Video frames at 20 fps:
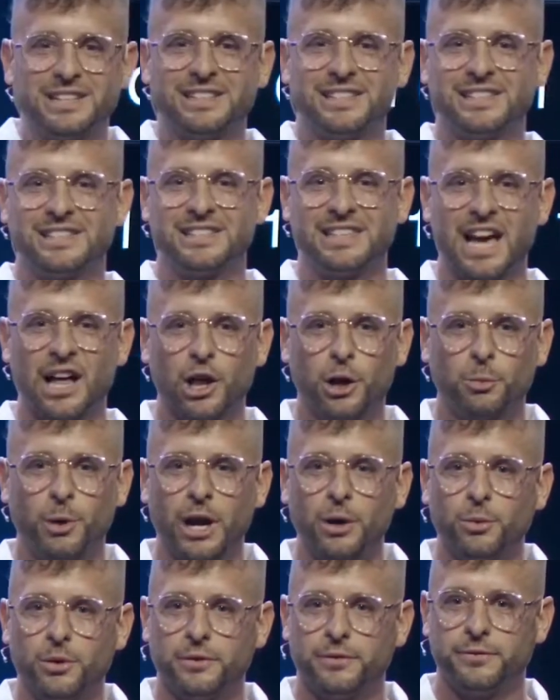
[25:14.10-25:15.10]

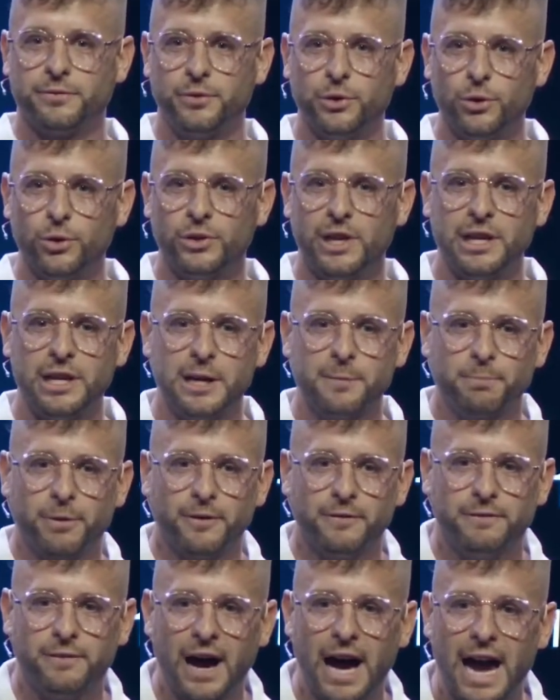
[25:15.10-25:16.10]
celebrate with food, that he
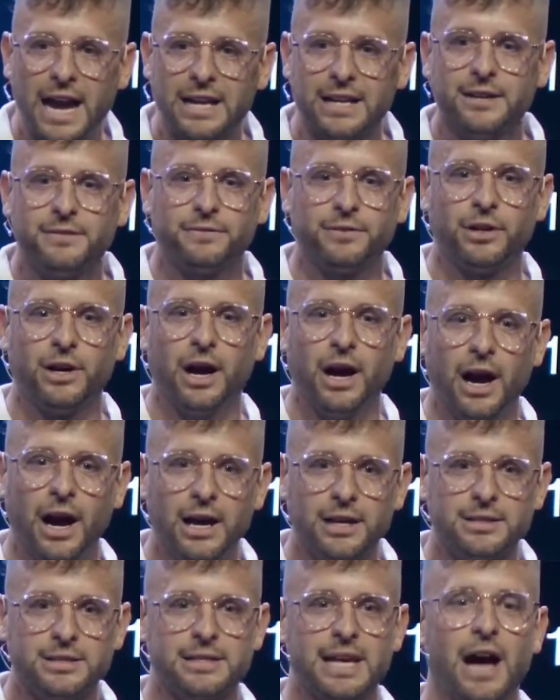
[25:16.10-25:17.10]
provided for
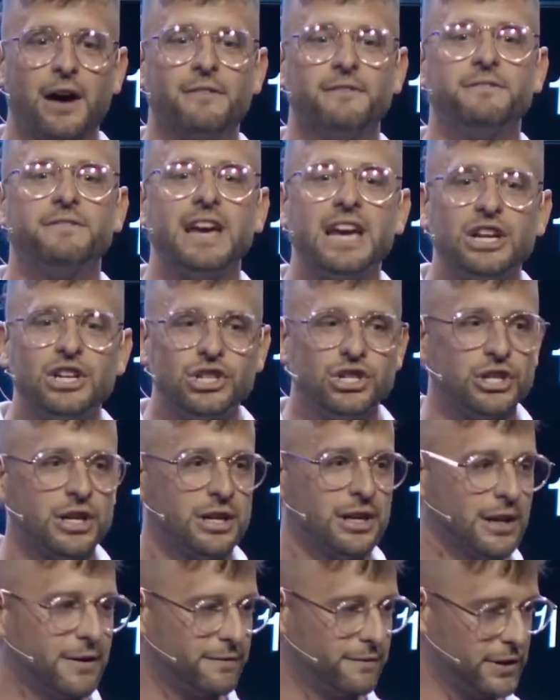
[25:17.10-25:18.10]
us
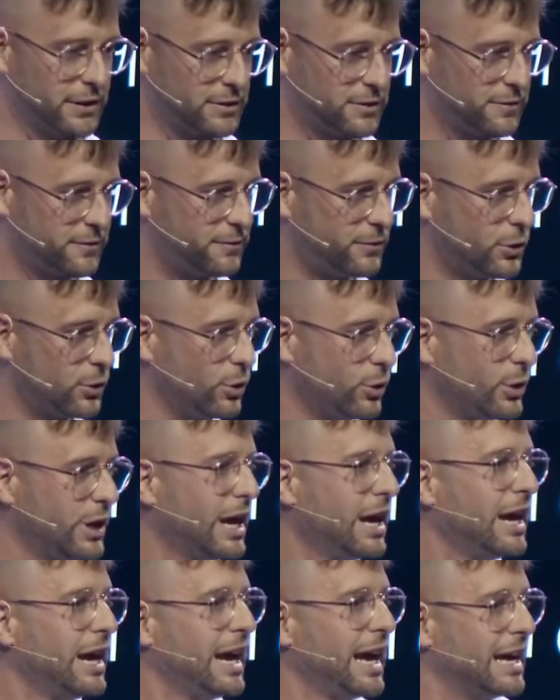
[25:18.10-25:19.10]
salvation and for this food
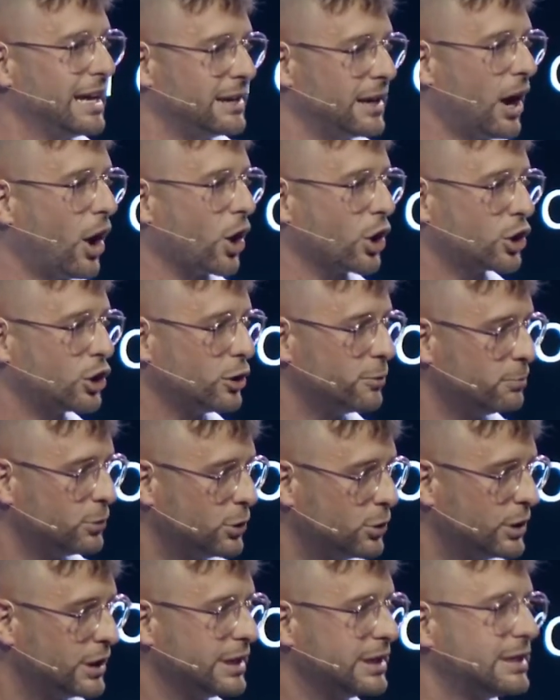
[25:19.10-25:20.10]
and our
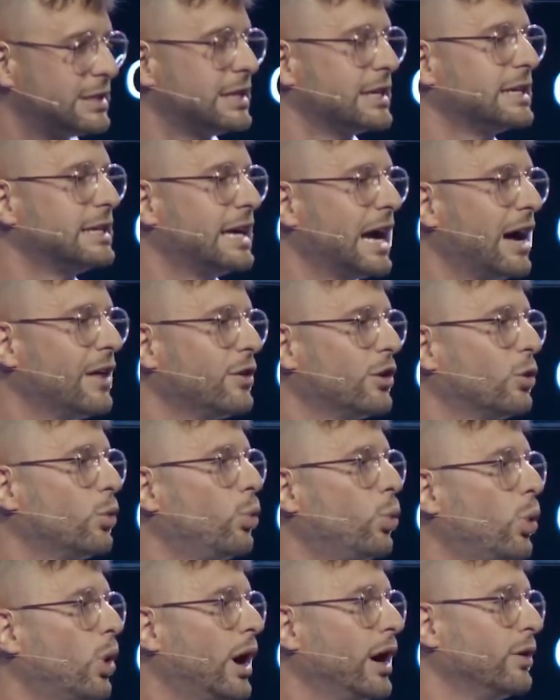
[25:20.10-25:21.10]
community together.
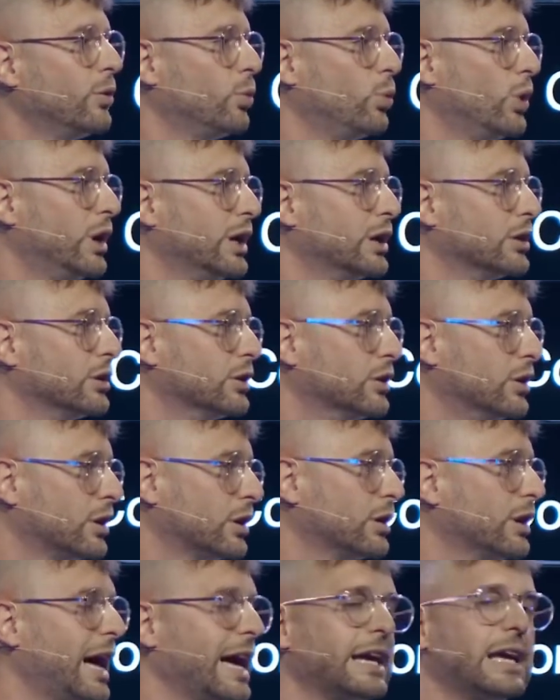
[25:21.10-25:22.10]
What would it
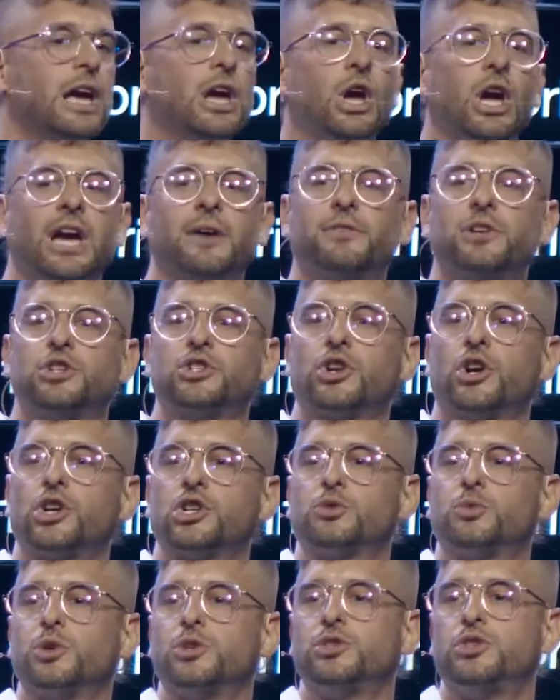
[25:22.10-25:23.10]
look like if a
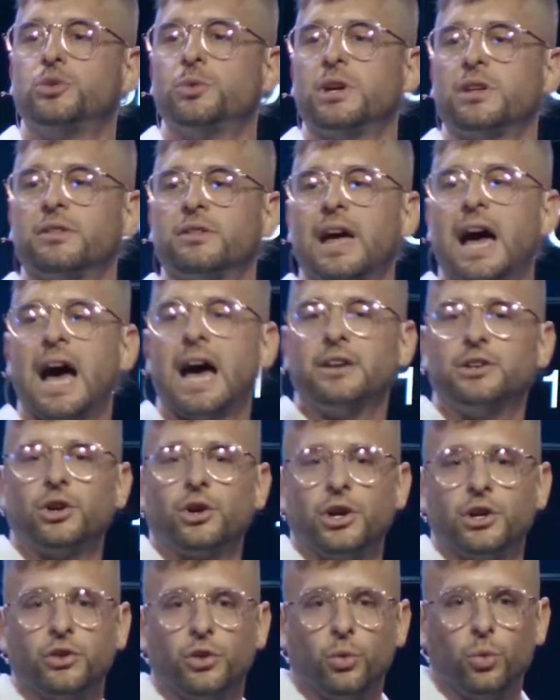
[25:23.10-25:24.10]
church was doing that
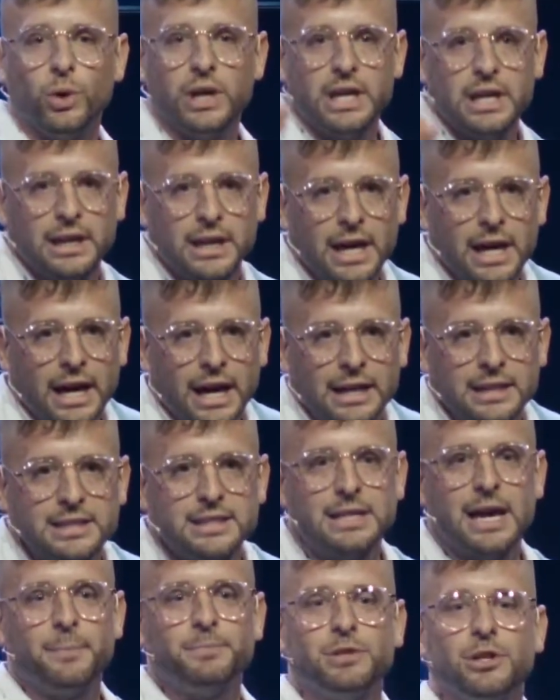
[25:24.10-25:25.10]
during the week and
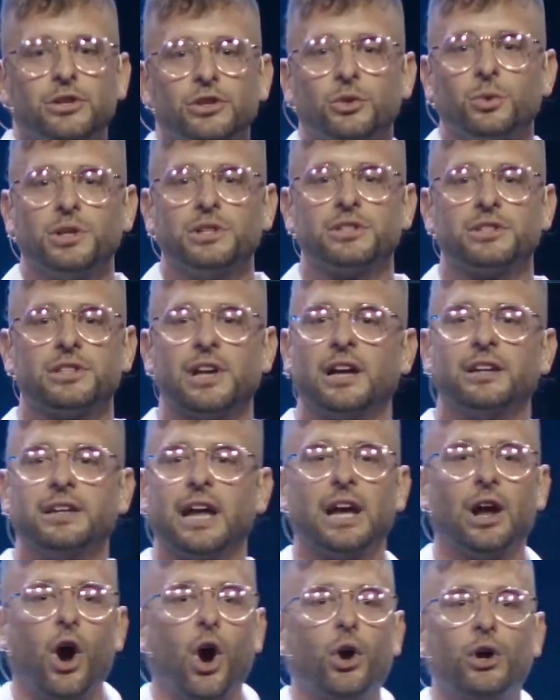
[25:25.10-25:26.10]
stepped into a
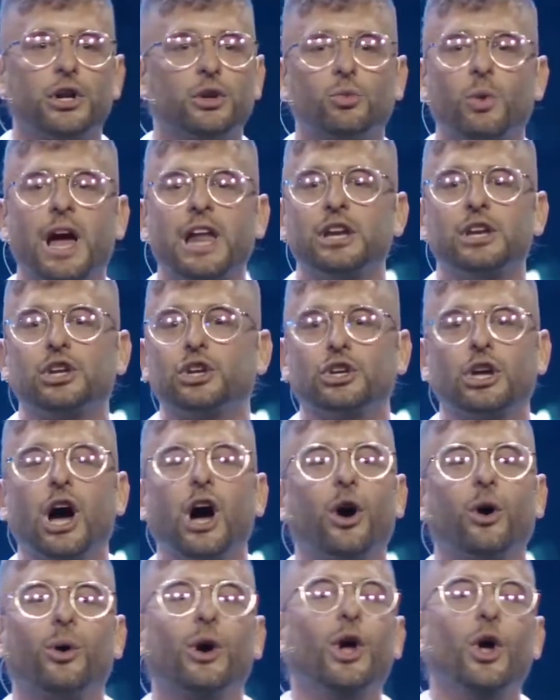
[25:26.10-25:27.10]
Sunday already ready to
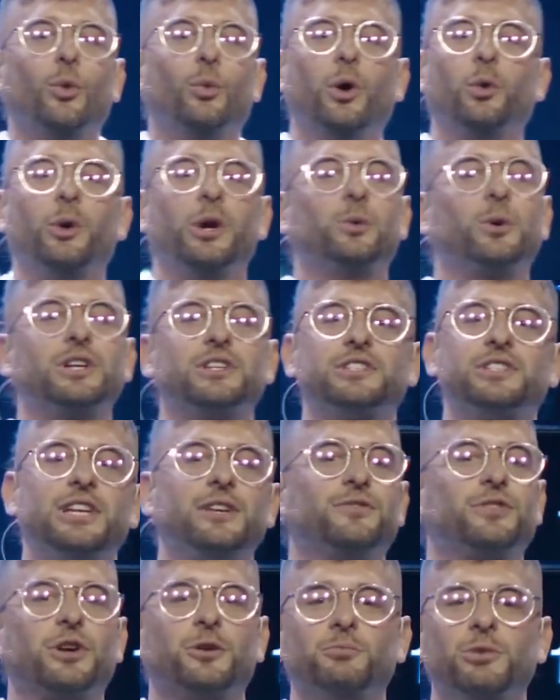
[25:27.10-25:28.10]
go? When we
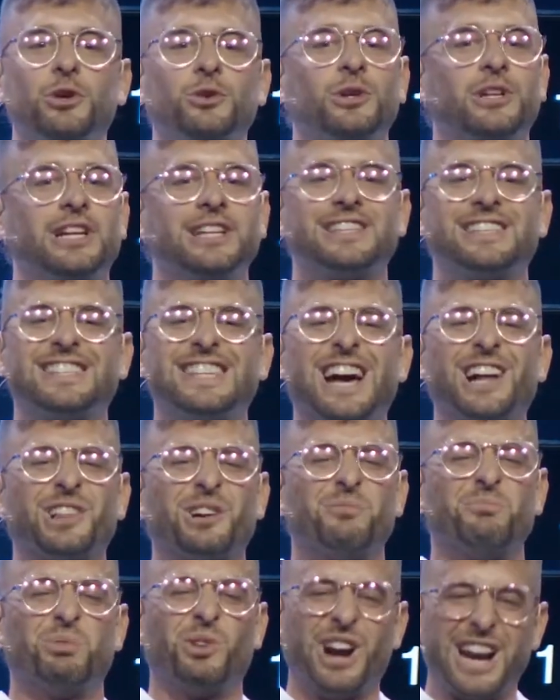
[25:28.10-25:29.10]
receive communion, it's
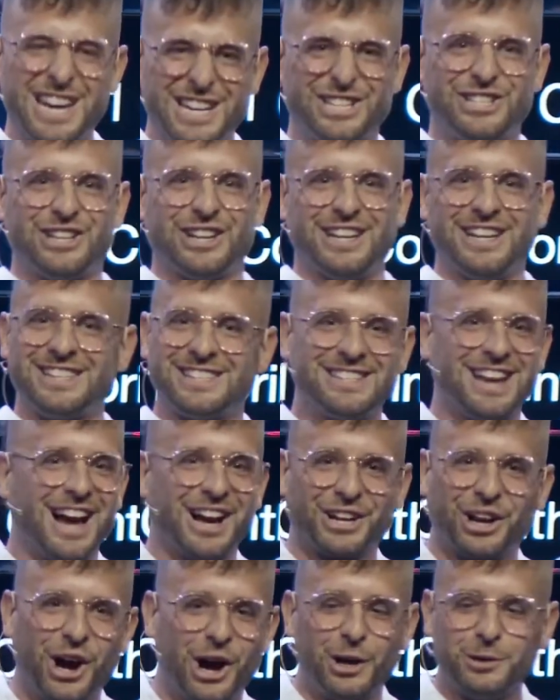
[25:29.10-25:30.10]
celebration. It's
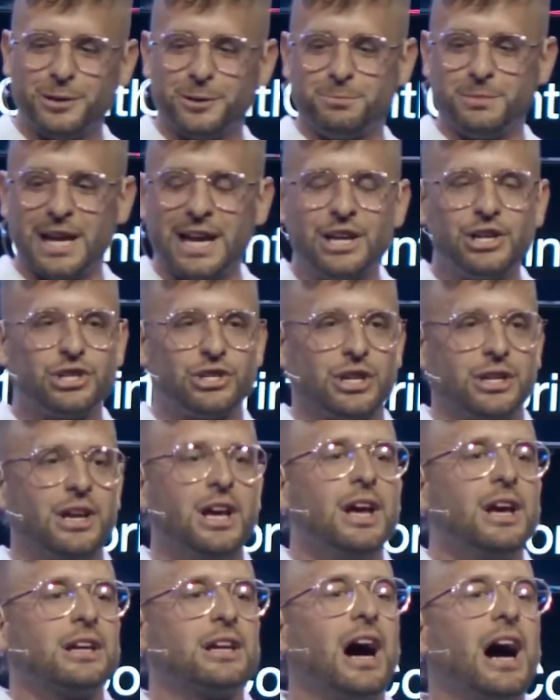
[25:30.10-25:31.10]
not condemnation.
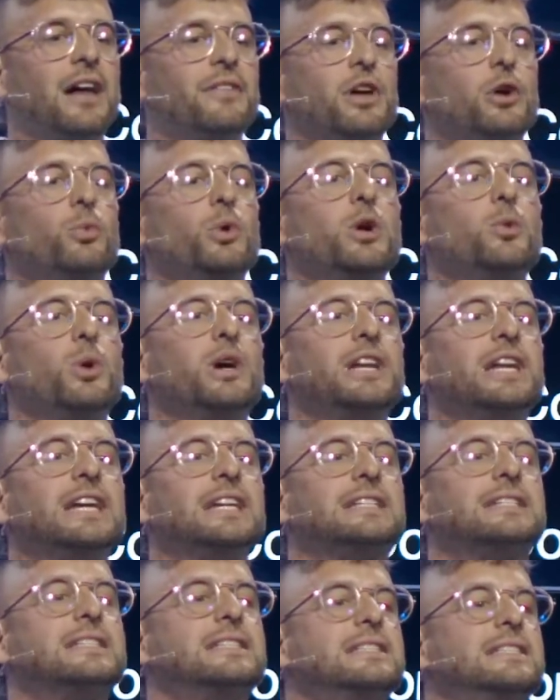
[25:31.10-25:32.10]
God, that we would
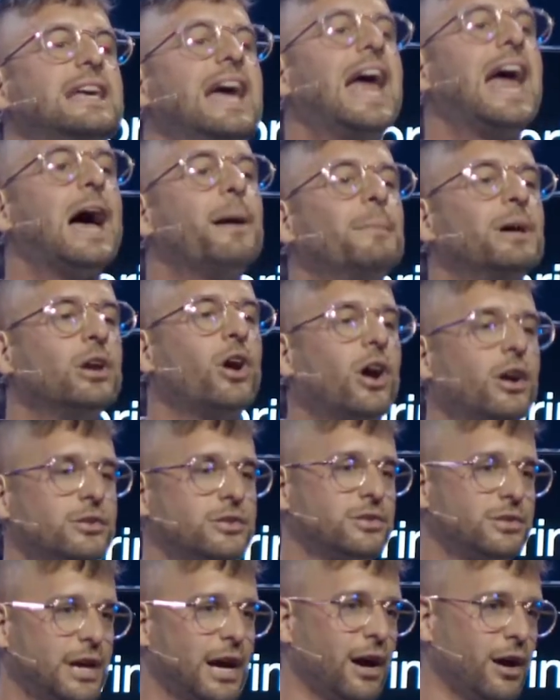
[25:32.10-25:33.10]
examine
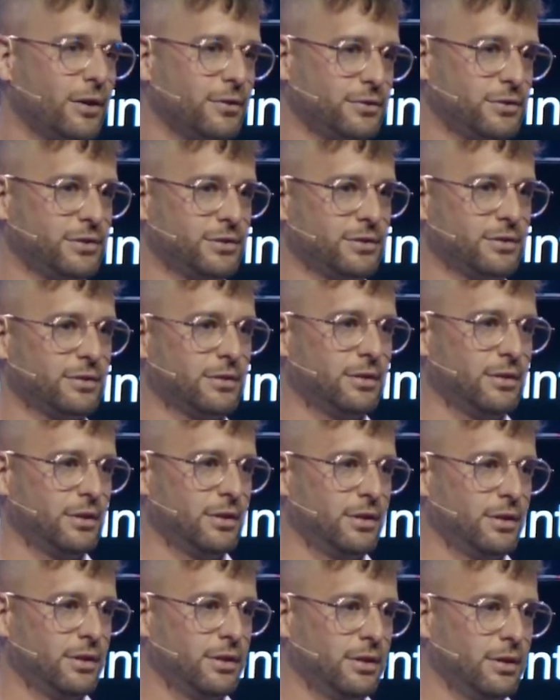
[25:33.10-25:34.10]
ourselves
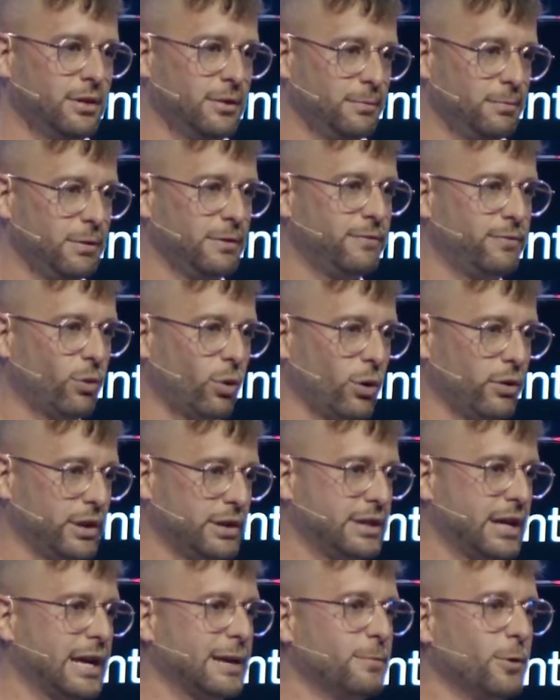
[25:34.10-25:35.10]
before the
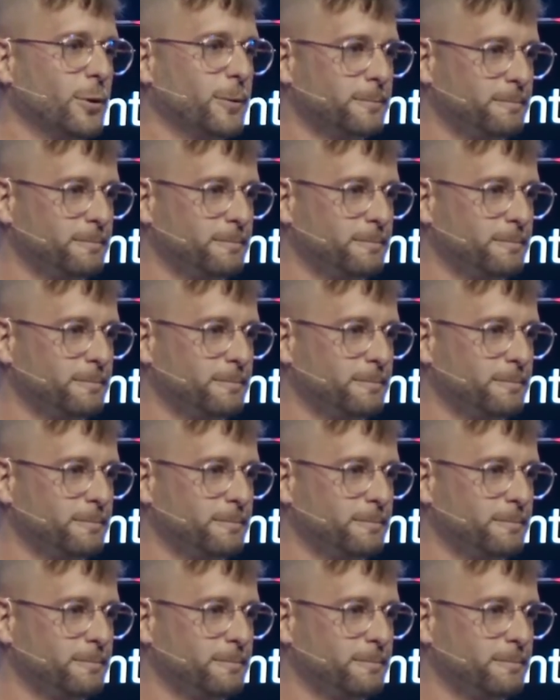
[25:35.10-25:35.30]
table.